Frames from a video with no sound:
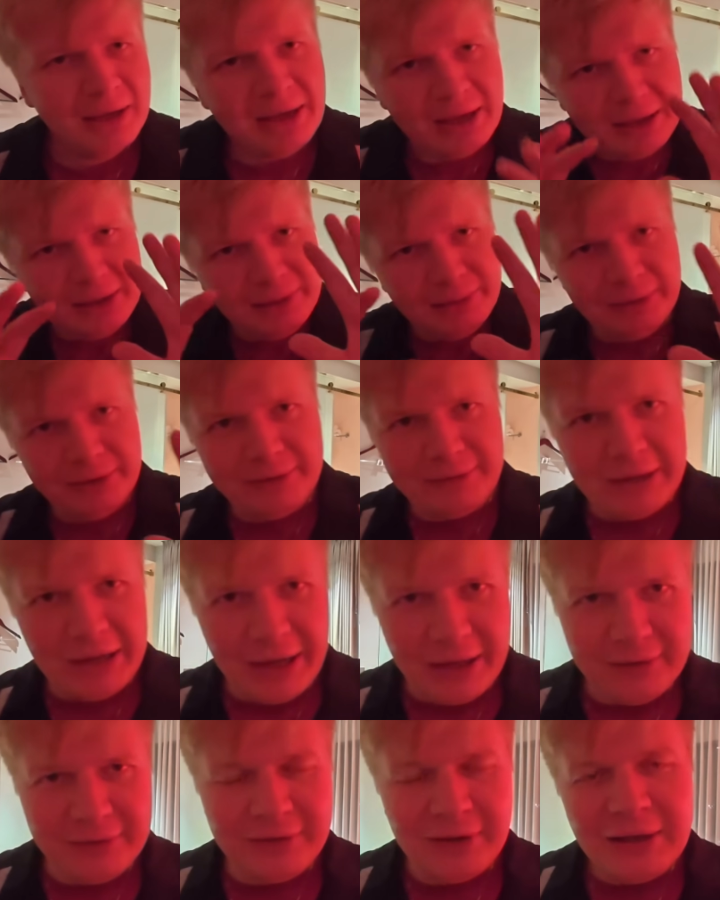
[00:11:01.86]
Anyways,
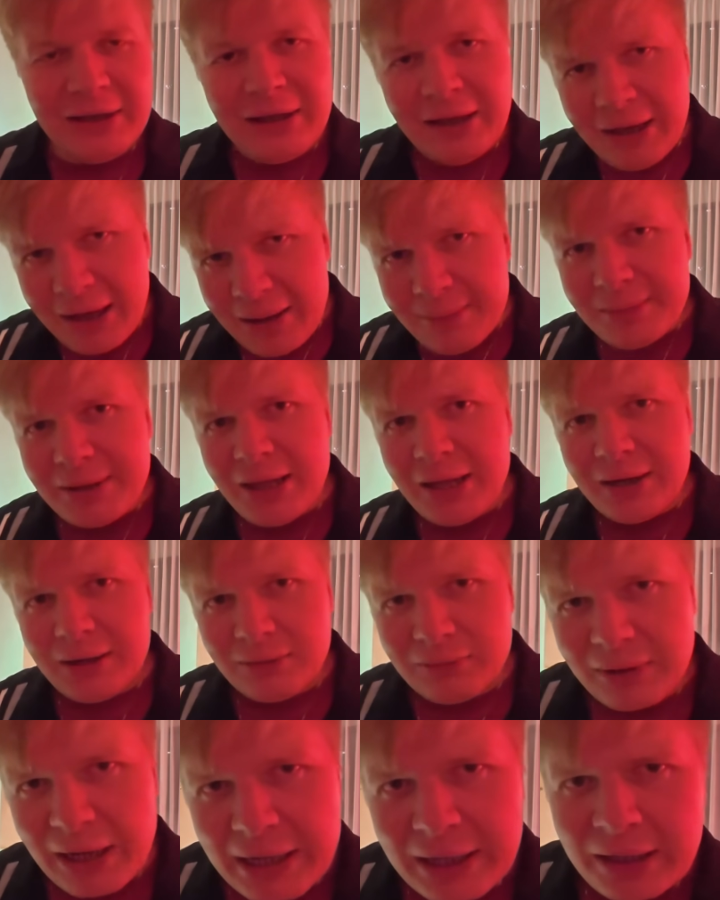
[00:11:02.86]
guys, I'm
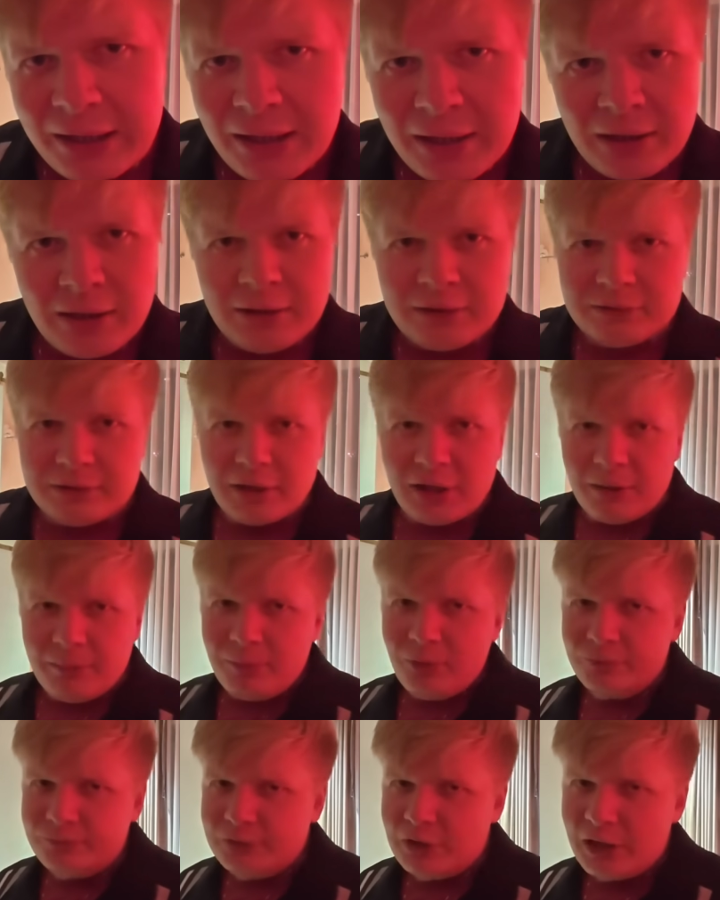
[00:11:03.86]
getting ready to
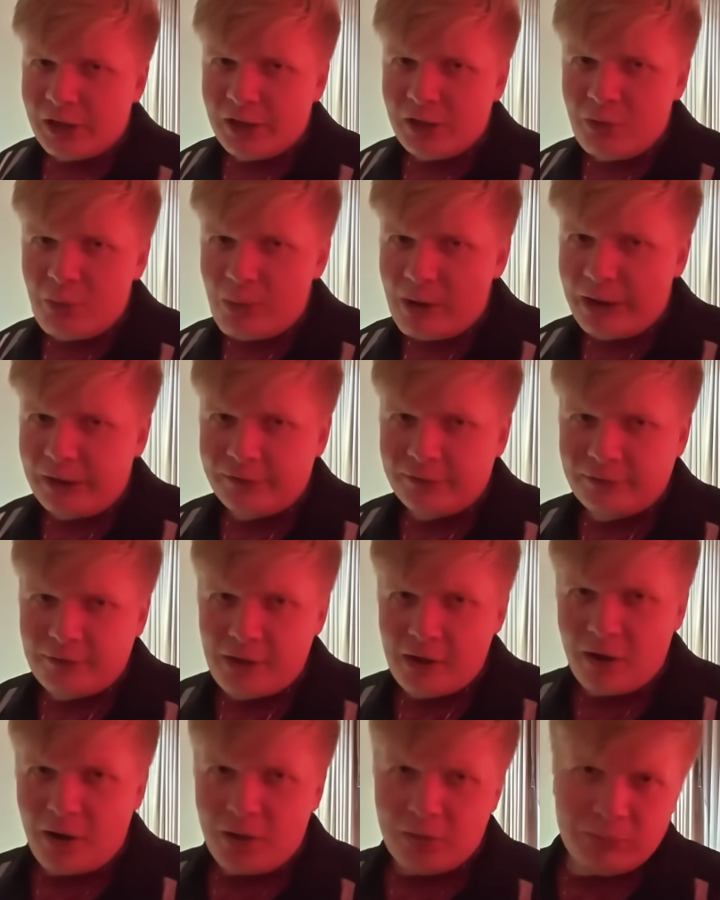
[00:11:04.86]
move to the US,
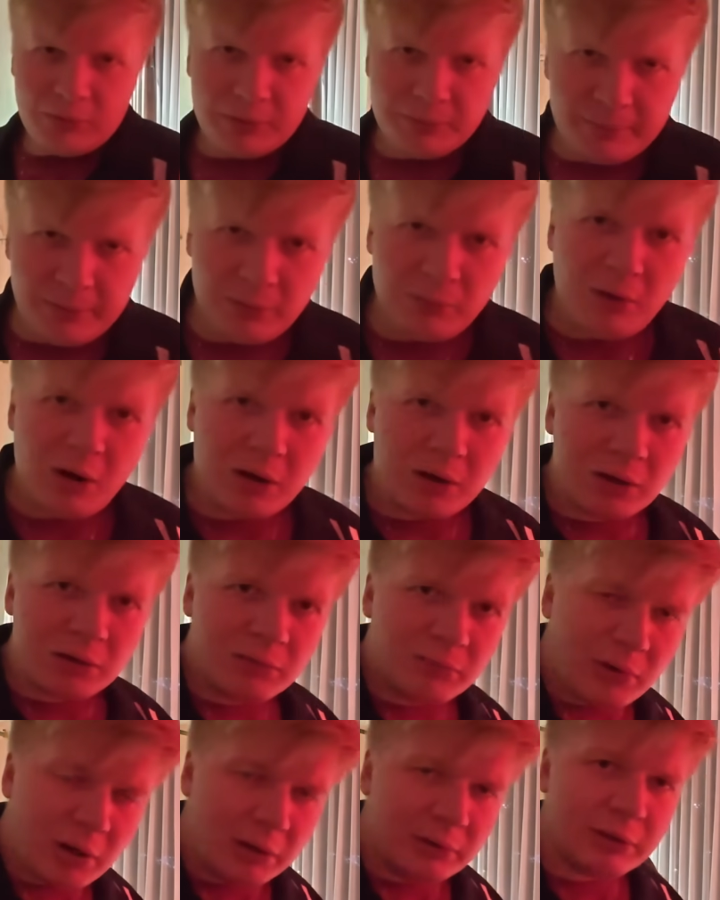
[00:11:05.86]
you know? I'll be
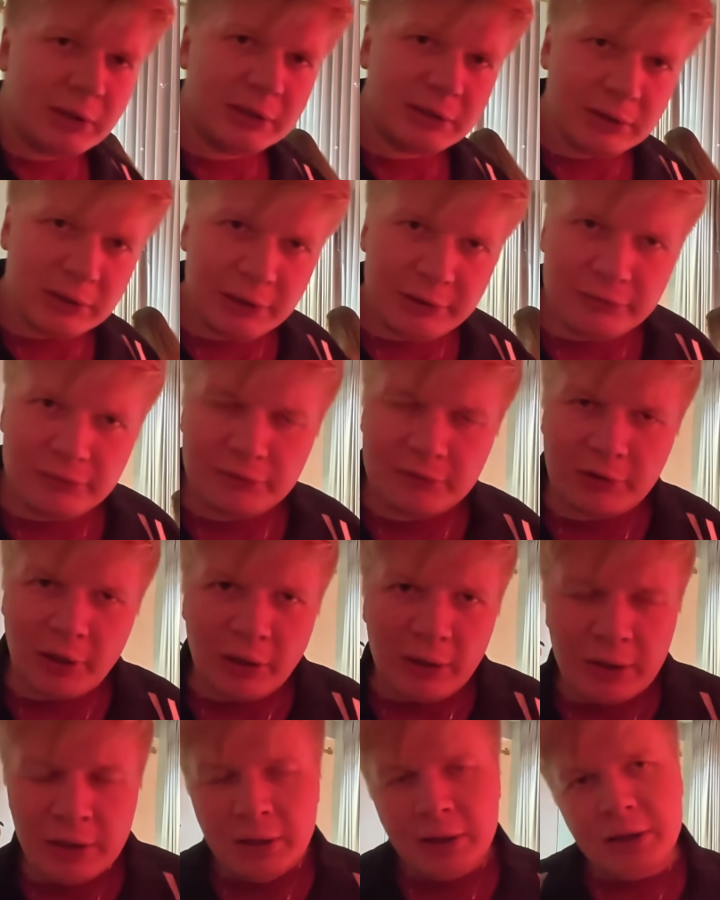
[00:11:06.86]
walking around like this.
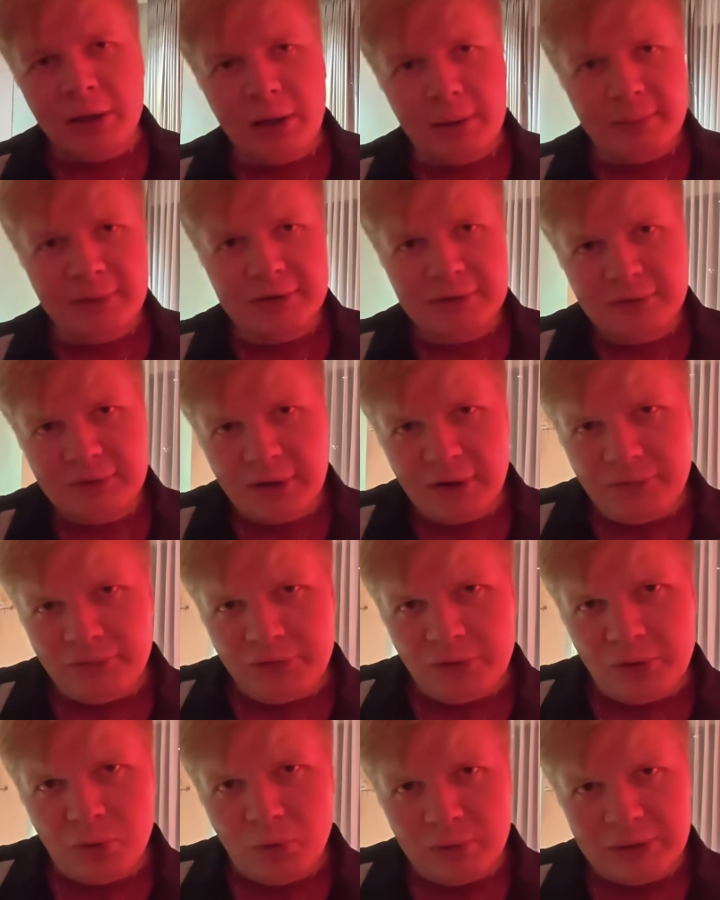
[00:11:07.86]
Get
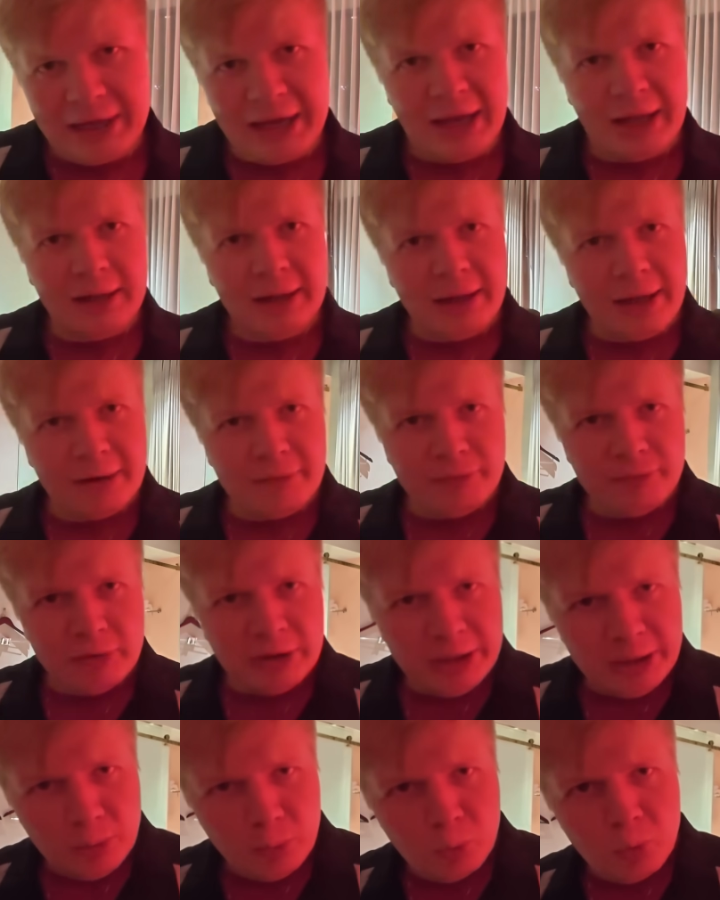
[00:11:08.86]
myself an old Cadillac
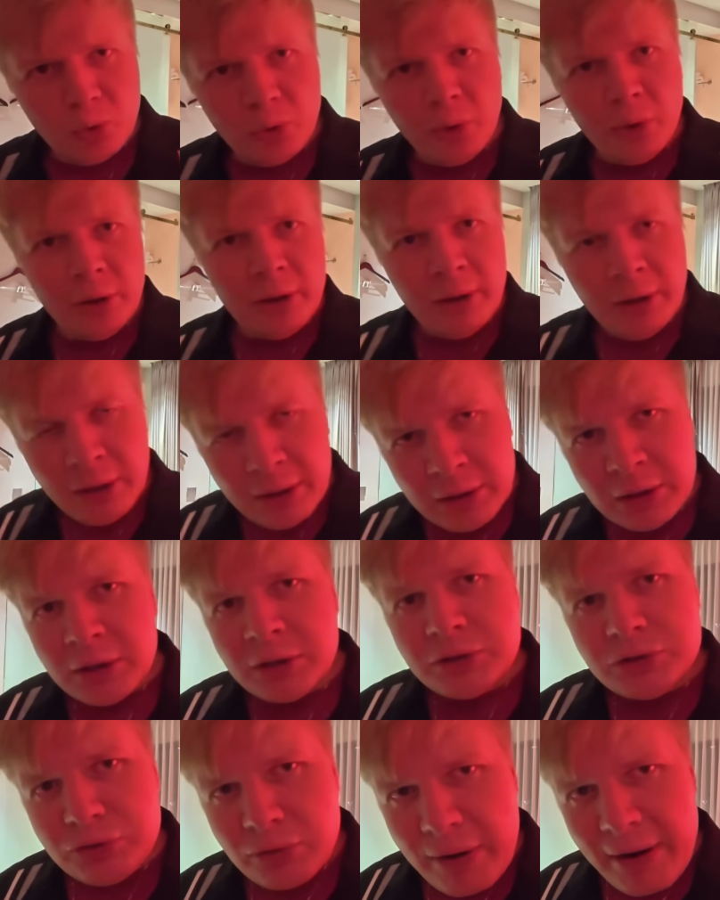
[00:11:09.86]
Fleetwood,
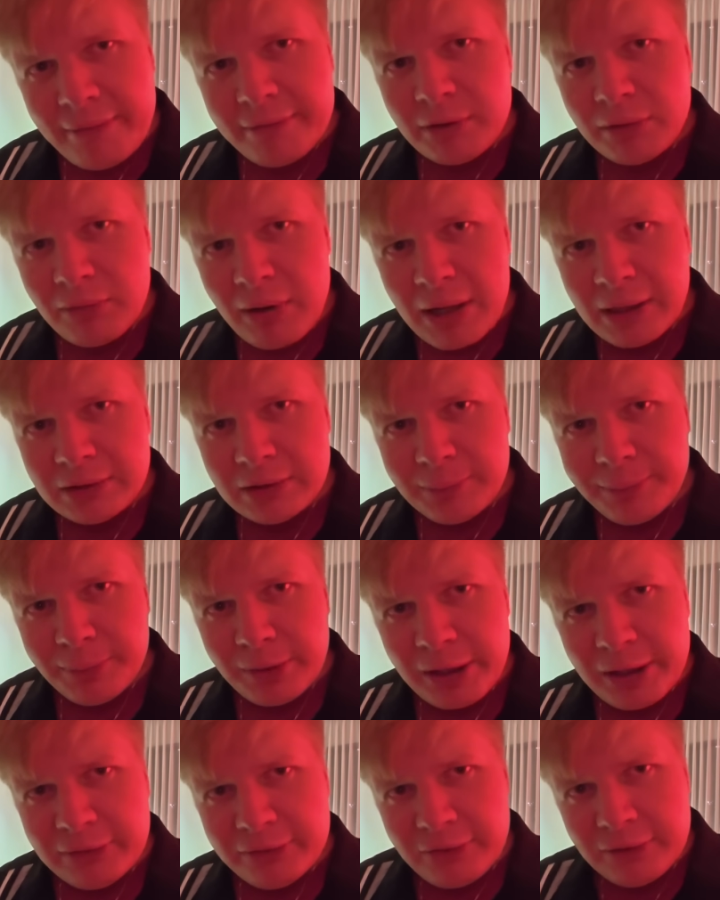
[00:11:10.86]
driving around the
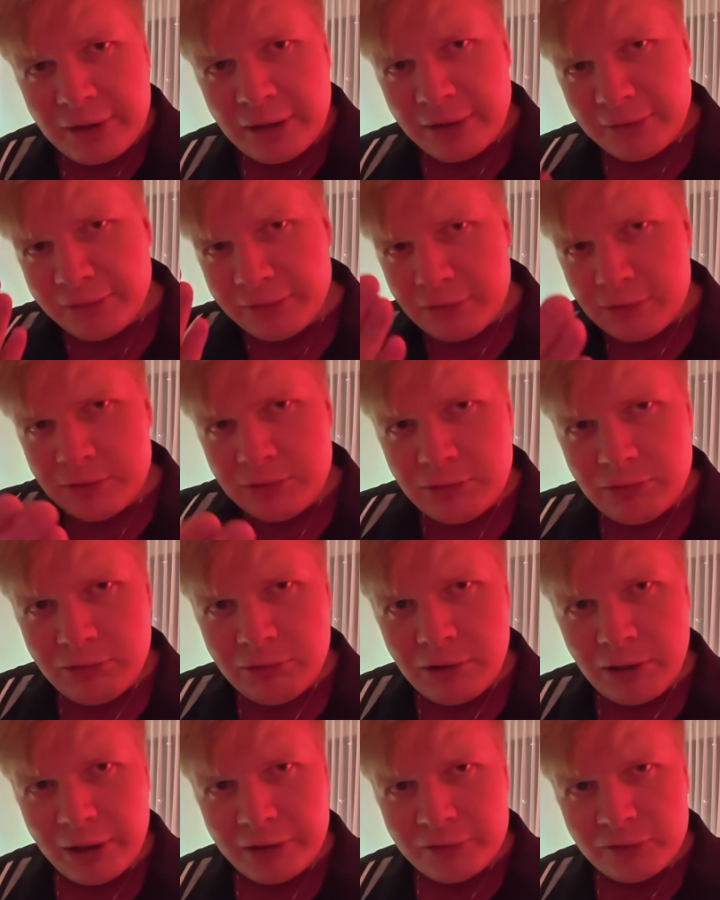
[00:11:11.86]
place and asking you
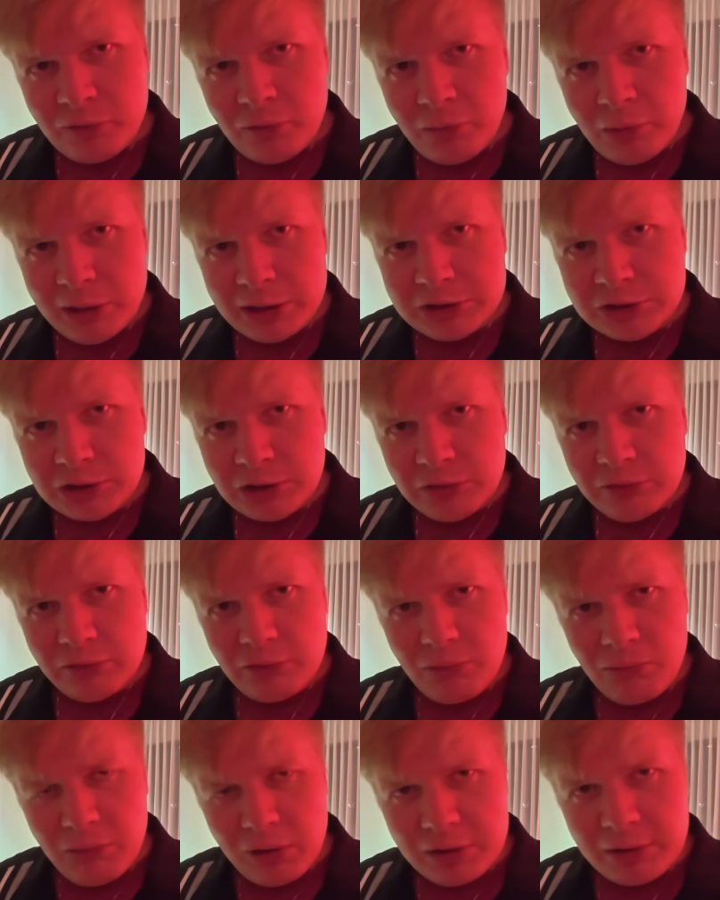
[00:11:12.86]
guys questions
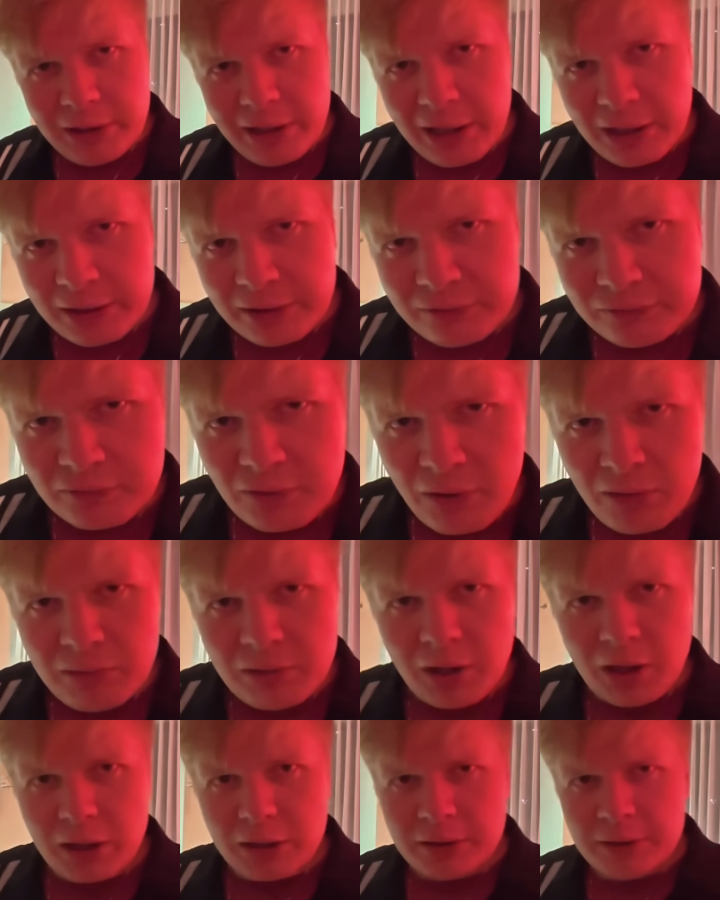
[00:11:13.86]
on what the heck is
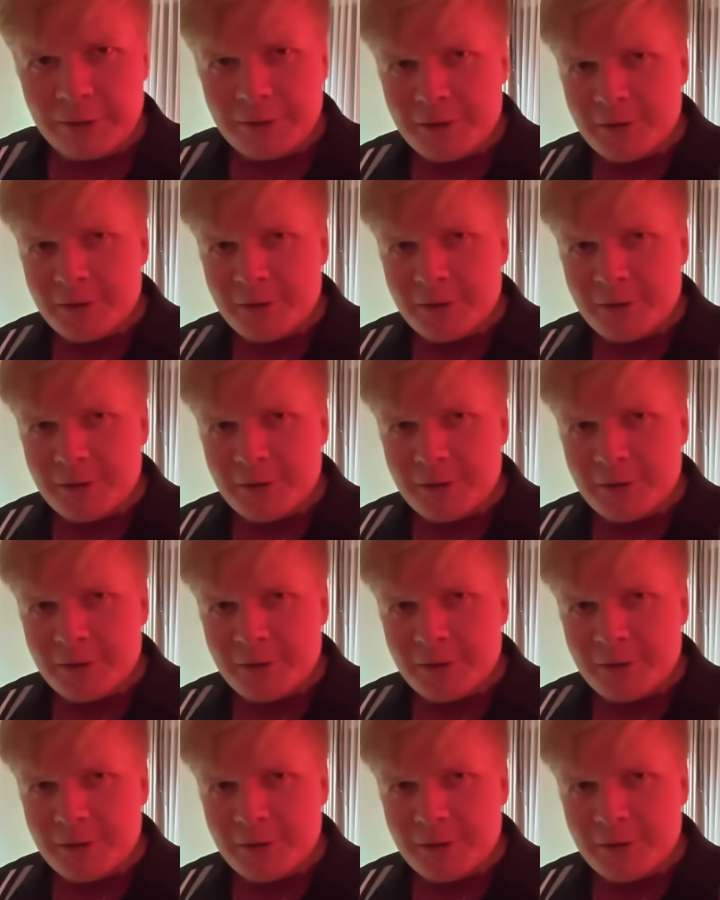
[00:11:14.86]
going on.